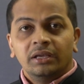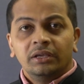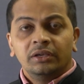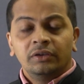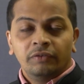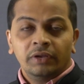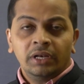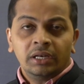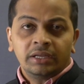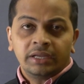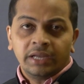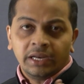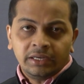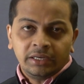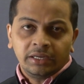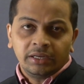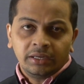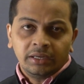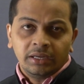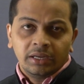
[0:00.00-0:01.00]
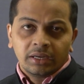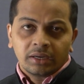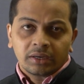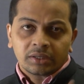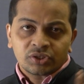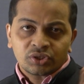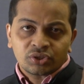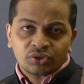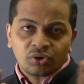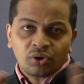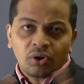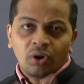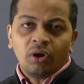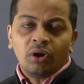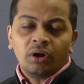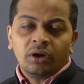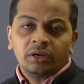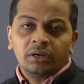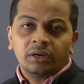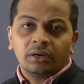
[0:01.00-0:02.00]
you will get a
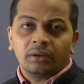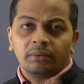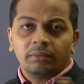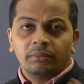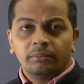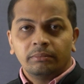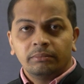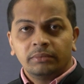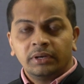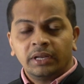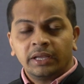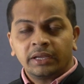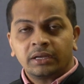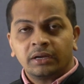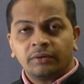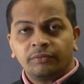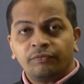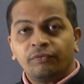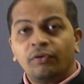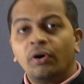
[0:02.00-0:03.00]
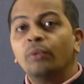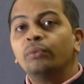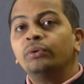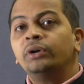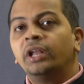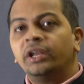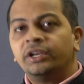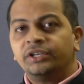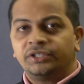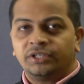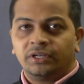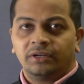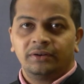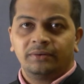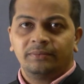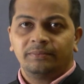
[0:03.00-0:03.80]
strong a foundation.